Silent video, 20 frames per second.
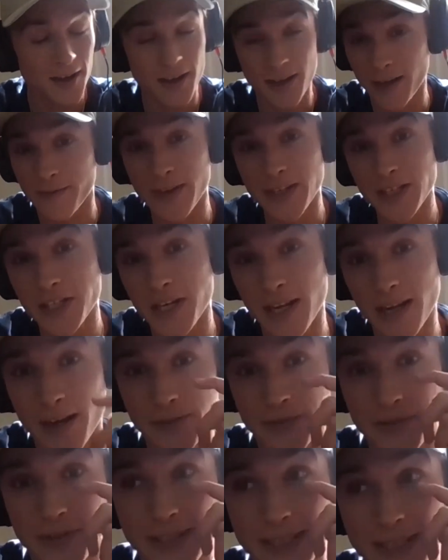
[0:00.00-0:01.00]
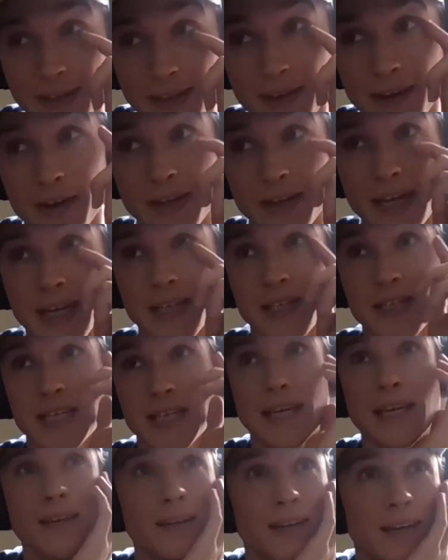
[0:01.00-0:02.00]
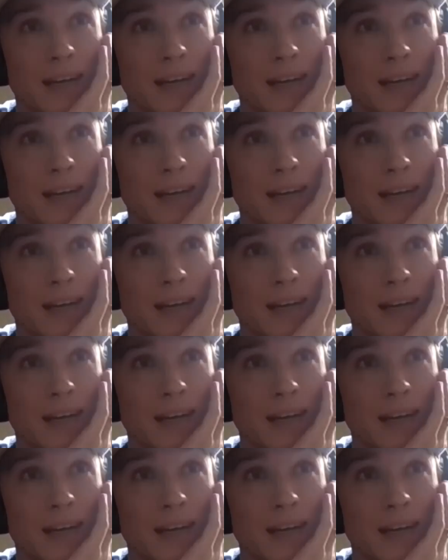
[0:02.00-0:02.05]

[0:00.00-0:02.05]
eventually, after I did the RKC,